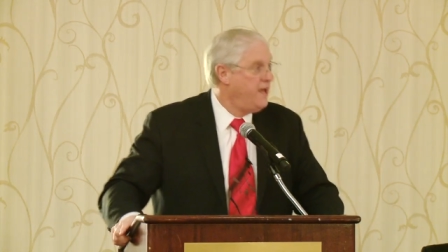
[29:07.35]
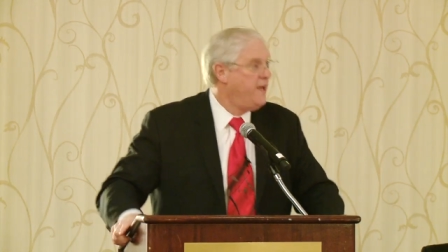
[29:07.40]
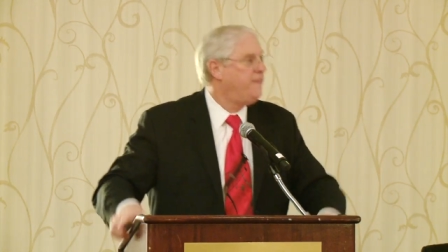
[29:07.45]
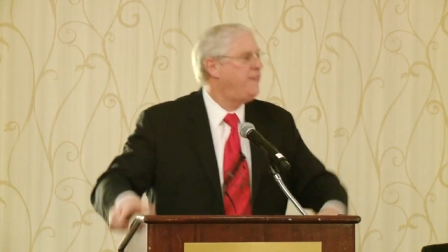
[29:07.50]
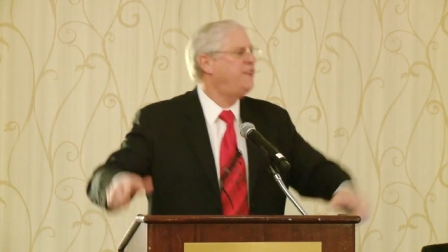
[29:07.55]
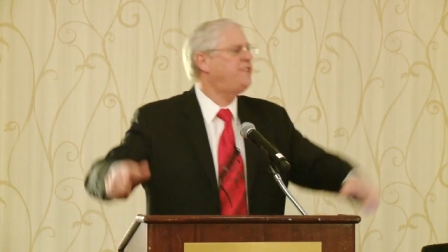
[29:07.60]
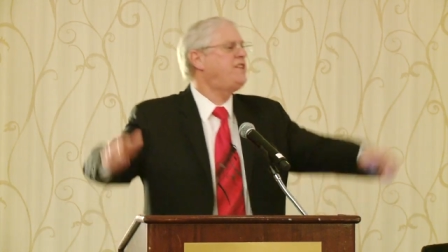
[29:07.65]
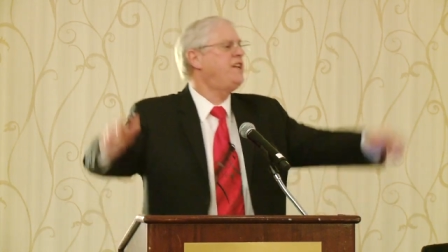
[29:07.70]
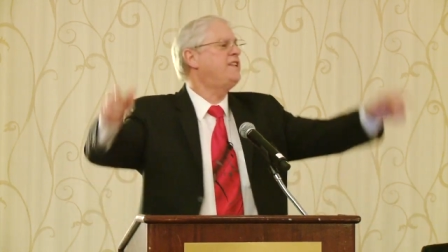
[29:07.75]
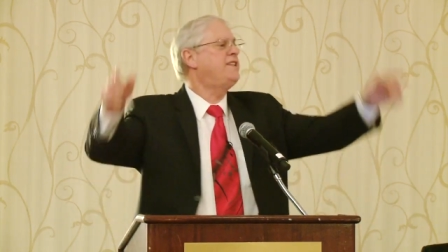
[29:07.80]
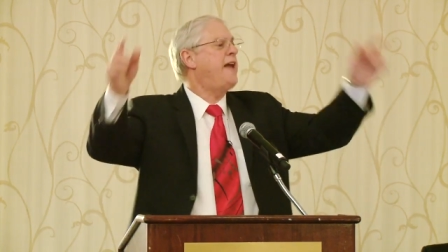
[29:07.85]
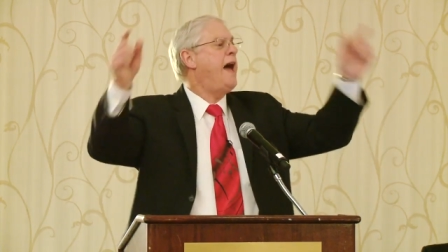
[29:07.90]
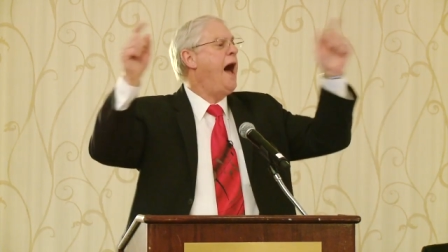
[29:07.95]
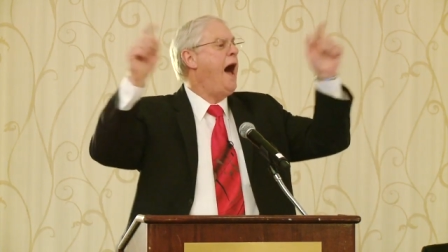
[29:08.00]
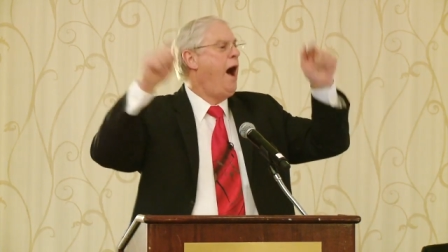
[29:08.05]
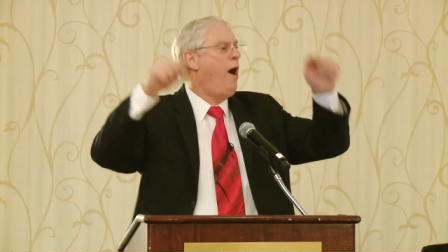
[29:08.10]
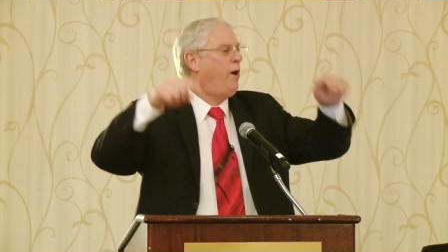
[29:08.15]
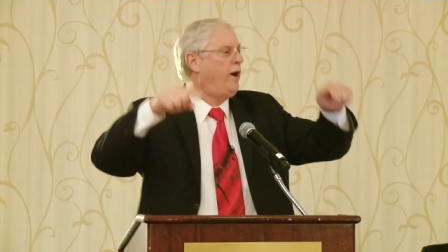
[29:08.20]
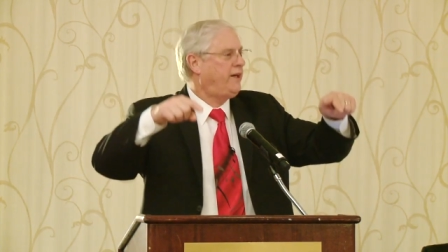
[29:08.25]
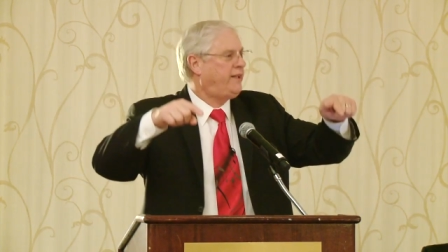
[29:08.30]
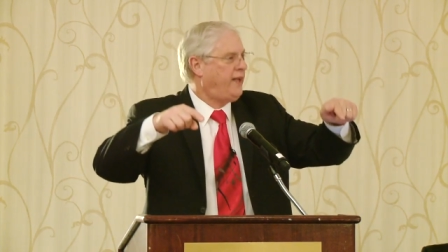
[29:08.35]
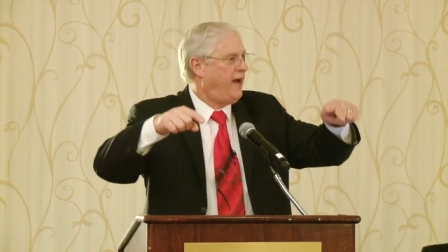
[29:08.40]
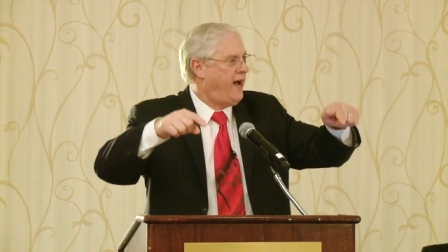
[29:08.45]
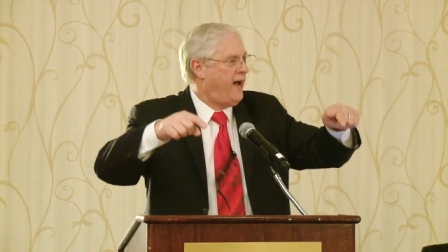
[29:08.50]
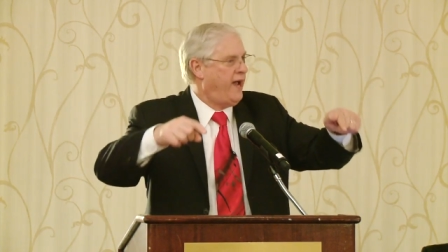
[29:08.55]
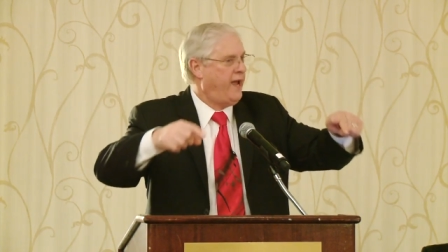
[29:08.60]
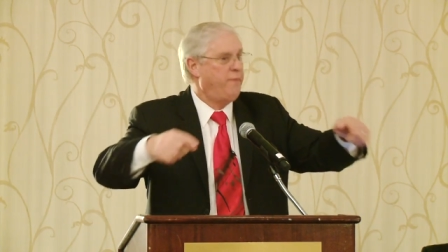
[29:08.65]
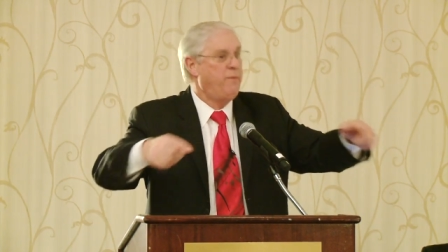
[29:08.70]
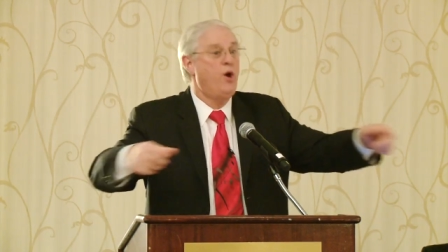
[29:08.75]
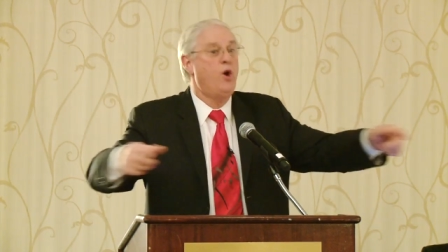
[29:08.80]
This is our
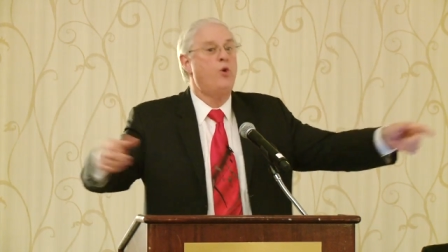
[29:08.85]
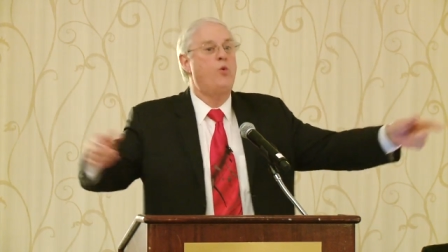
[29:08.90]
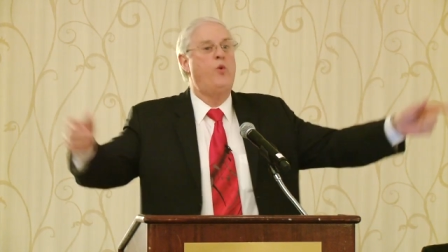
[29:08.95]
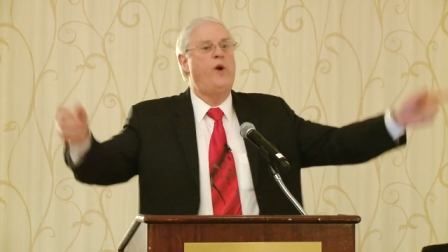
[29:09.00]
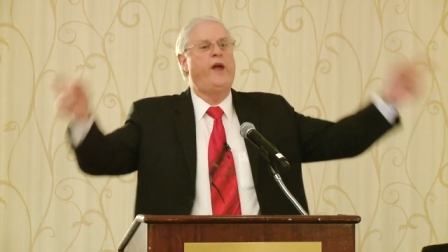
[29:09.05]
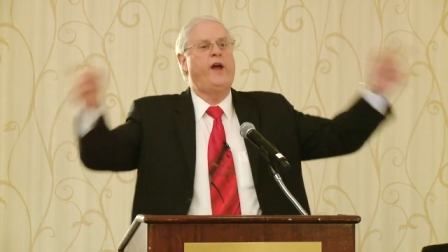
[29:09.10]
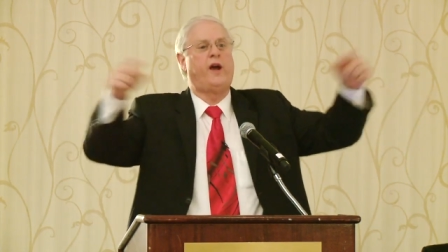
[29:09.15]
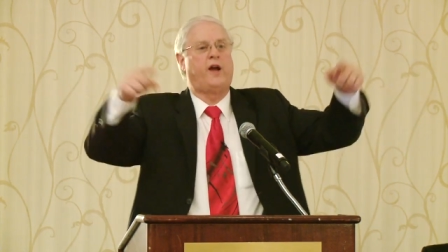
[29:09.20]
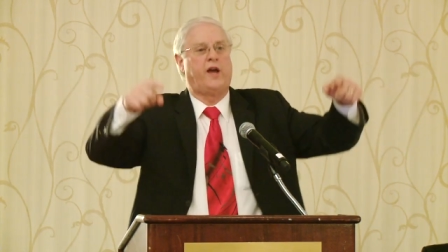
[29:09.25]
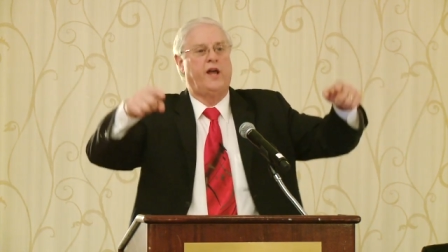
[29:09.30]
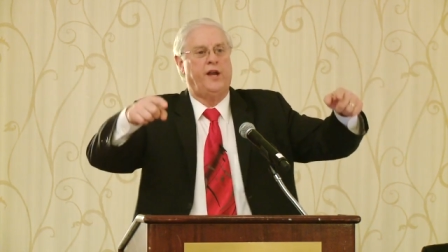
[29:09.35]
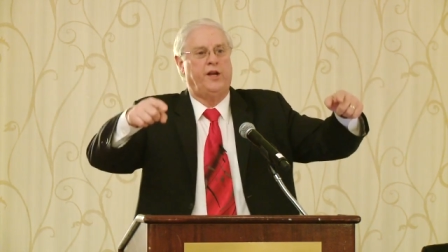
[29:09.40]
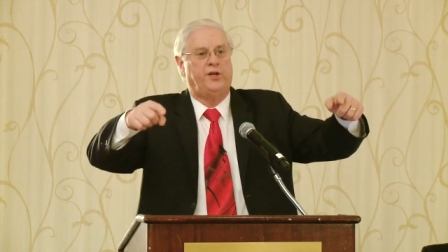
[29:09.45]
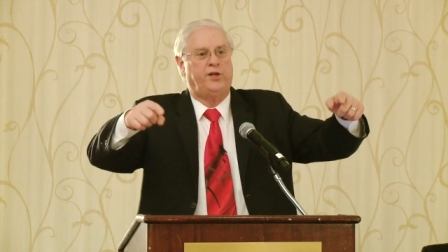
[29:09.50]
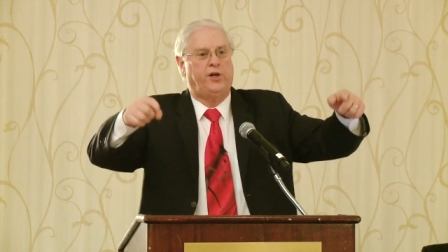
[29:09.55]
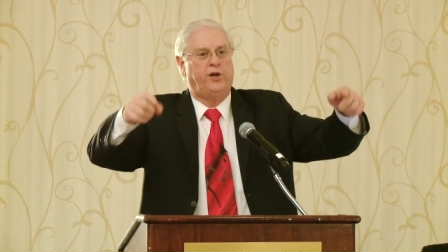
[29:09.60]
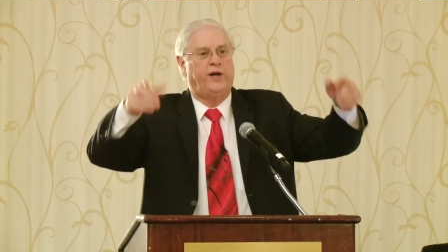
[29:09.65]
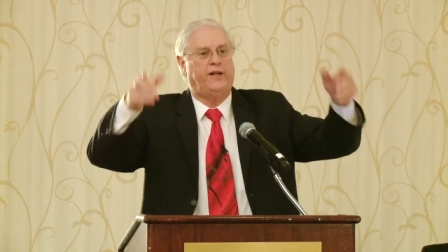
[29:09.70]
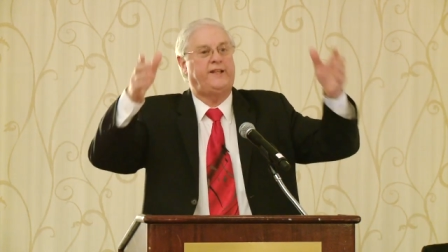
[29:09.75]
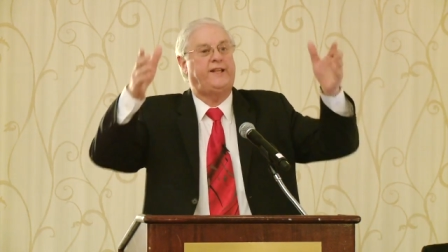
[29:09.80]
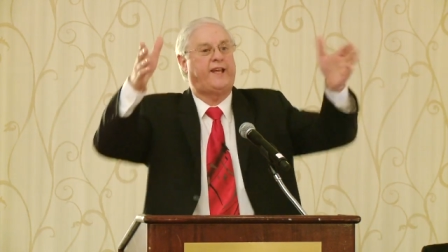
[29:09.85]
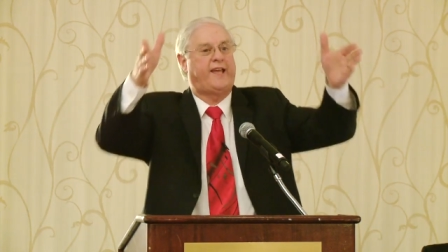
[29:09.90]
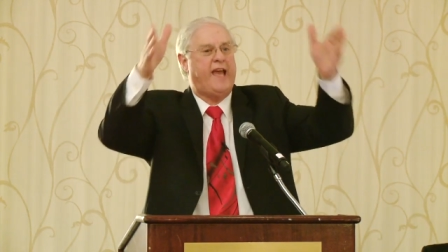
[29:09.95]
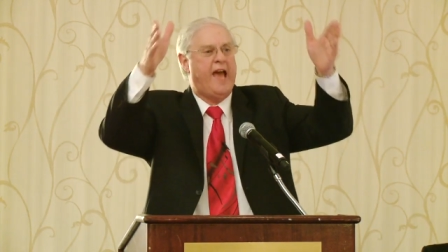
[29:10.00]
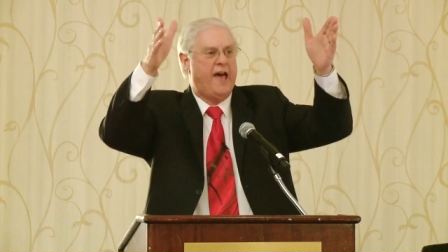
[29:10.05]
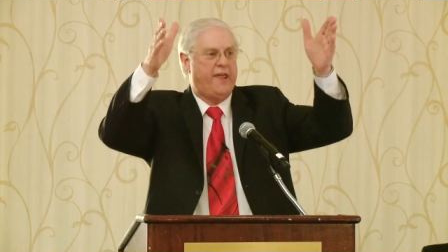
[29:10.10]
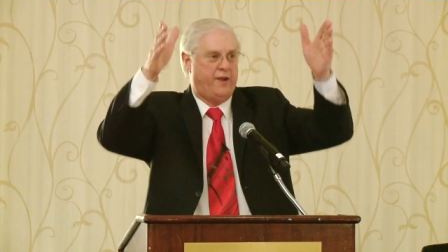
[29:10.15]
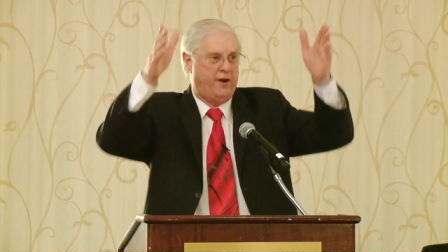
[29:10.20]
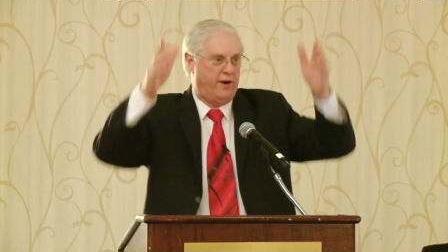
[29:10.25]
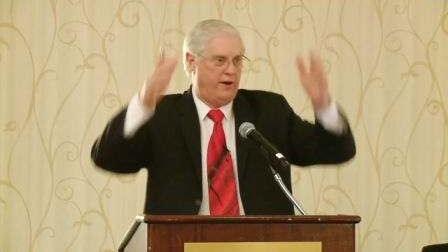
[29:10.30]
time. We are going to do it
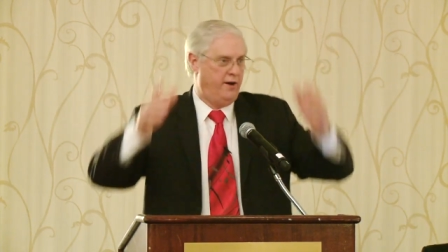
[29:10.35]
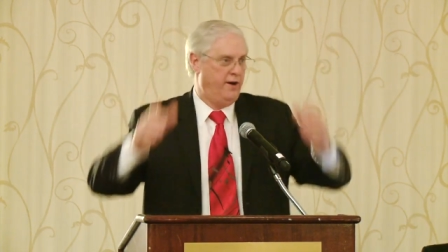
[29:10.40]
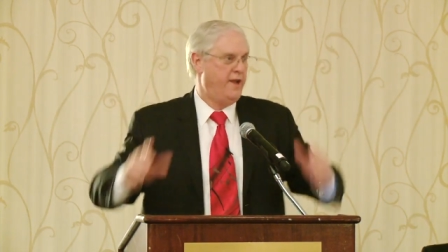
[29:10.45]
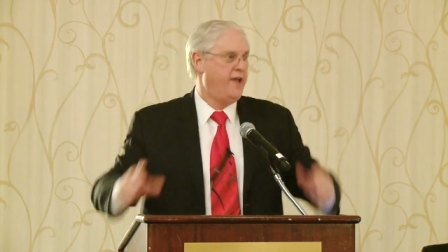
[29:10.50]
together.